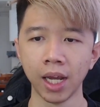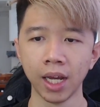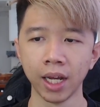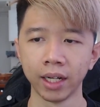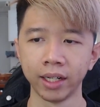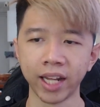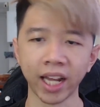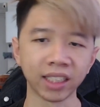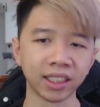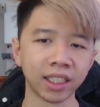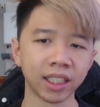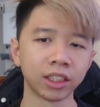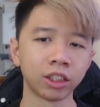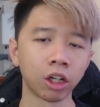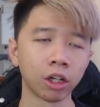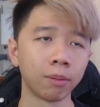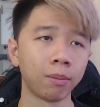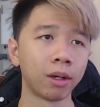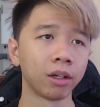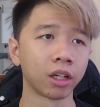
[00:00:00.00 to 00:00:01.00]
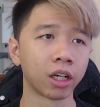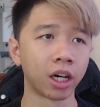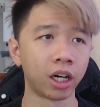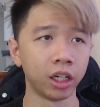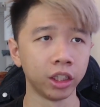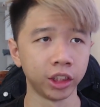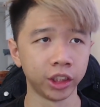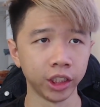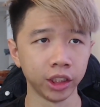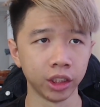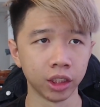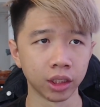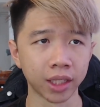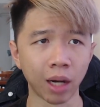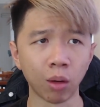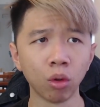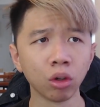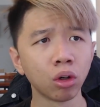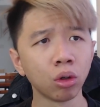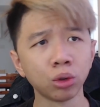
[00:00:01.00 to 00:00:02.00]
Next, let's talk about the card changes. I
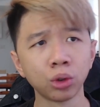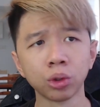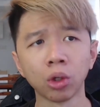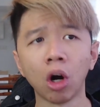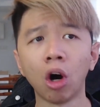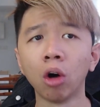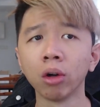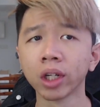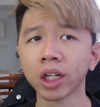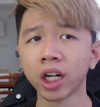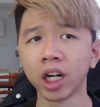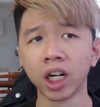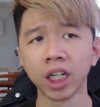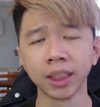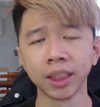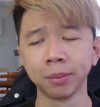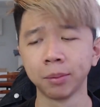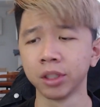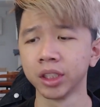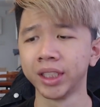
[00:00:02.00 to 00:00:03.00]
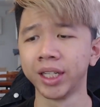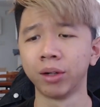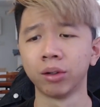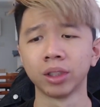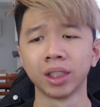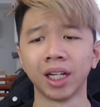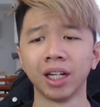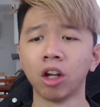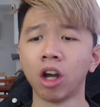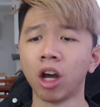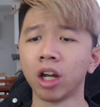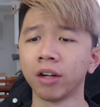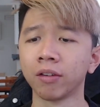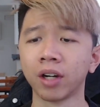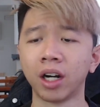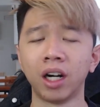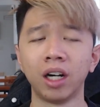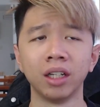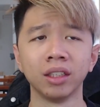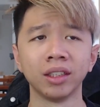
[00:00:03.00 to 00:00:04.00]
won't go through all the cards because there was a lot of
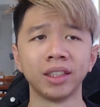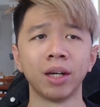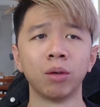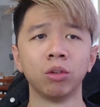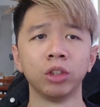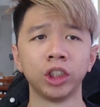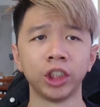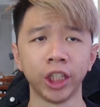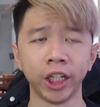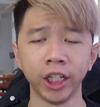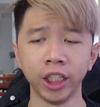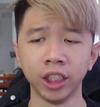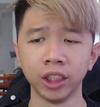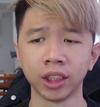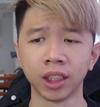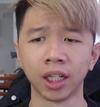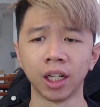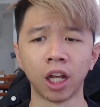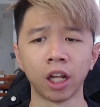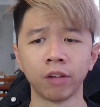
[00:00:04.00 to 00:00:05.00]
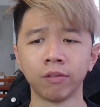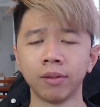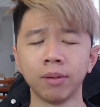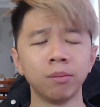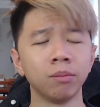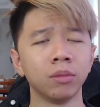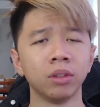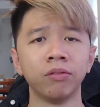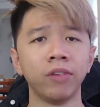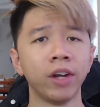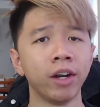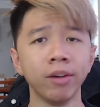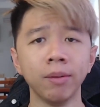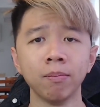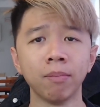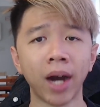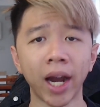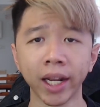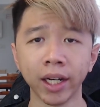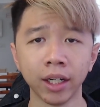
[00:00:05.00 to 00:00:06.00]
cards that was changed, a lot of them very
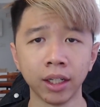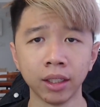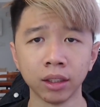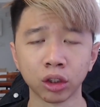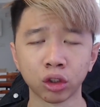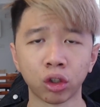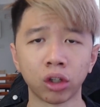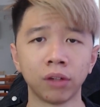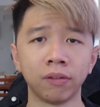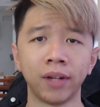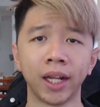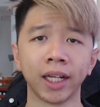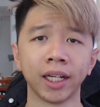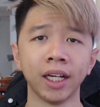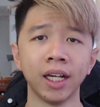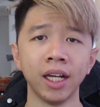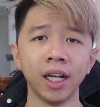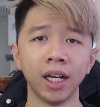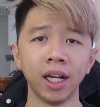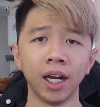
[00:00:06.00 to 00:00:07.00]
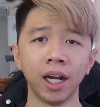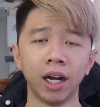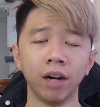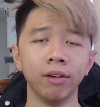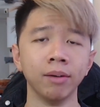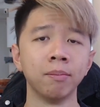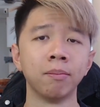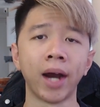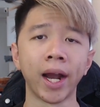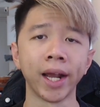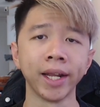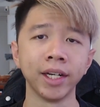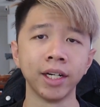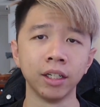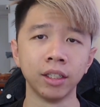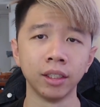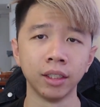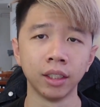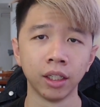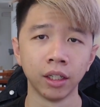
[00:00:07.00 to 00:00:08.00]
minor, sort of like a
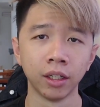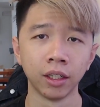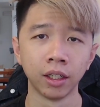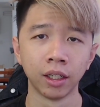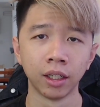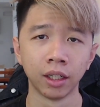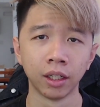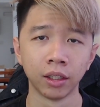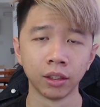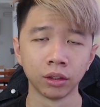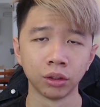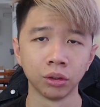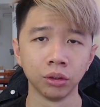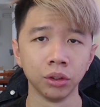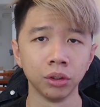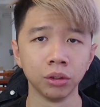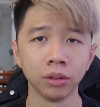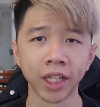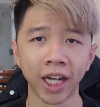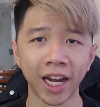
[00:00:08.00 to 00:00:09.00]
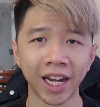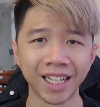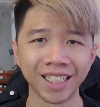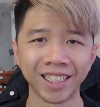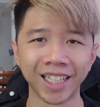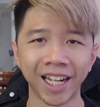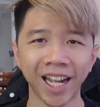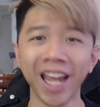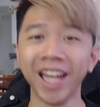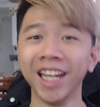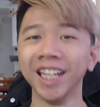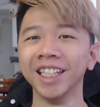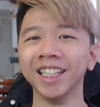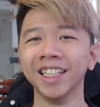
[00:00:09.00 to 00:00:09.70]
reminder to you guys that, hey,